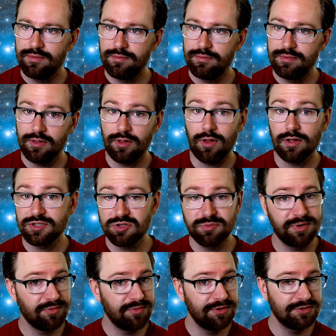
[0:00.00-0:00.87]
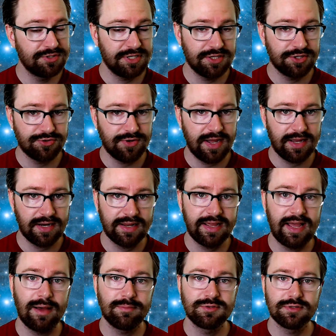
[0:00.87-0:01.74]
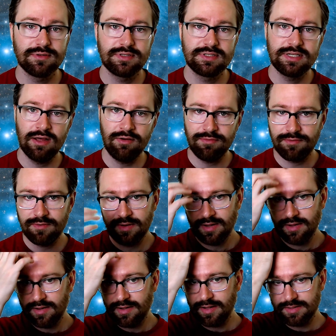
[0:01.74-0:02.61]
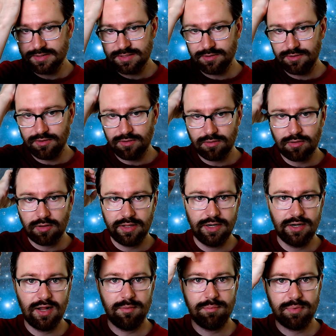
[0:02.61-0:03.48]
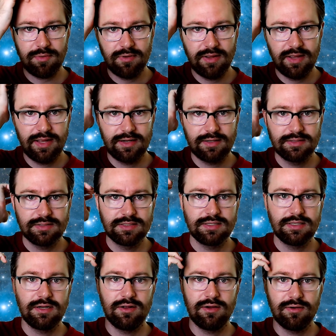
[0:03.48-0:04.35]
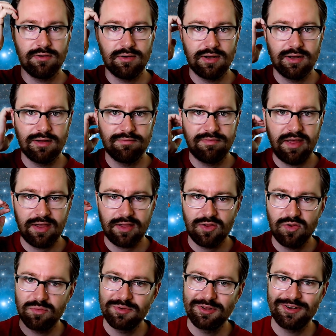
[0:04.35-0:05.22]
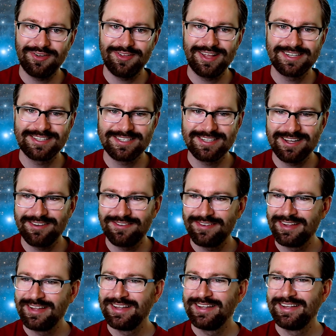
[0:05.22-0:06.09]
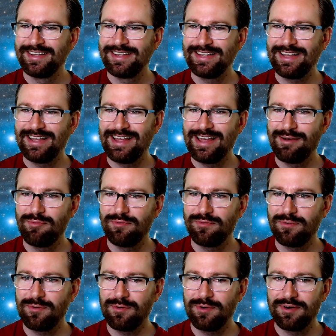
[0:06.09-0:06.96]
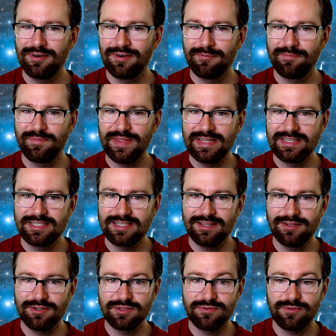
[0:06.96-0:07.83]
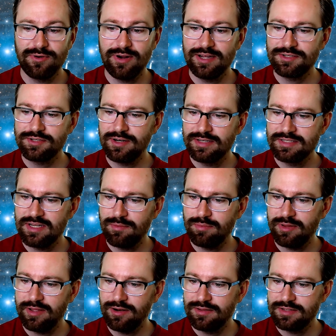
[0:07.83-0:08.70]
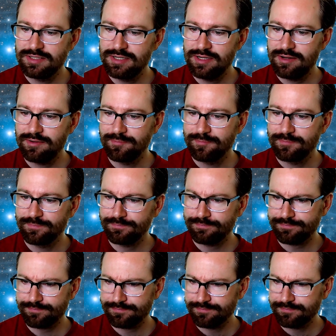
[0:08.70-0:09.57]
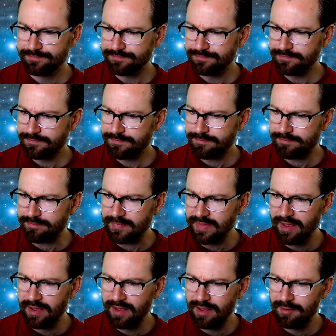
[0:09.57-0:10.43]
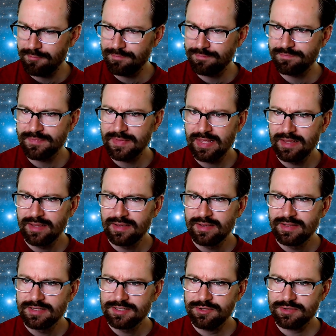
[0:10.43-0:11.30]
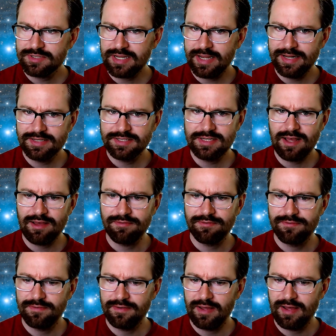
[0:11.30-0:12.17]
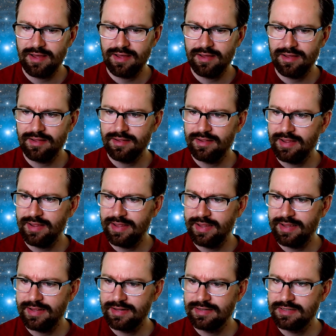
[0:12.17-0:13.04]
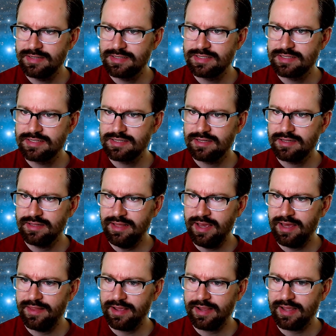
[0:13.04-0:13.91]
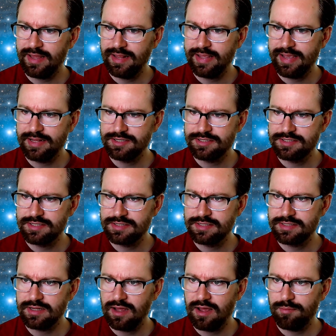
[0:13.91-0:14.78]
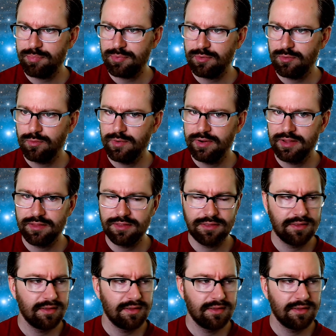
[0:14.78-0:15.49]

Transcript: they'll also be reusing the Dragon capsule itself. so they'll clean it up and, you know, vacuum and all that stuff before they send those four astronauts up later this year. Um, so exciting stuff. Uh, and yeah, that kind of catches us up with